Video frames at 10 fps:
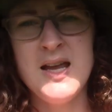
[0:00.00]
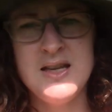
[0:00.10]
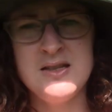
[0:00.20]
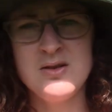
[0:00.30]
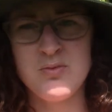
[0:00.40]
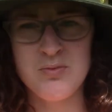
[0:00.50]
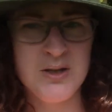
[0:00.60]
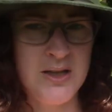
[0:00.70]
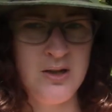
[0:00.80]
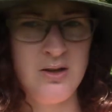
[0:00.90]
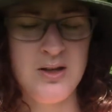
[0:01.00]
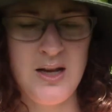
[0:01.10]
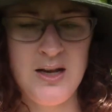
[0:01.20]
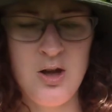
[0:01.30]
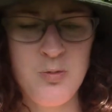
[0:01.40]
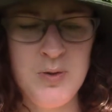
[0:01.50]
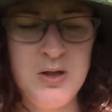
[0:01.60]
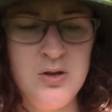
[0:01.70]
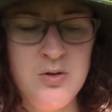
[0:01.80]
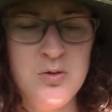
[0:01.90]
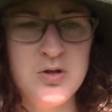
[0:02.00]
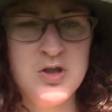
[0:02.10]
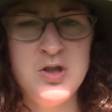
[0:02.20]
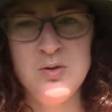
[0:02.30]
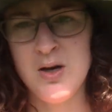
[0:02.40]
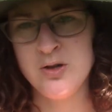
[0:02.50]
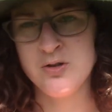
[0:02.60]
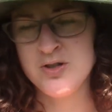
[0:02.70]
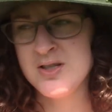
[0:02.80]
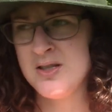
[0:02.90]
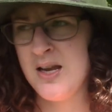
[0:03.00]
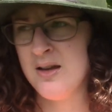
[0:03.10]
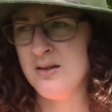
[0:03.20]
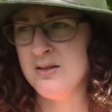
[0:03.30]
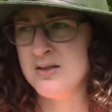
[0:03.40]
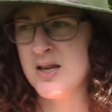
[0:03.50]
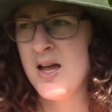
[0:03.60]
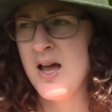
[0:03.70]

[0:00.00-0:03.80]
is really good at helping you to understand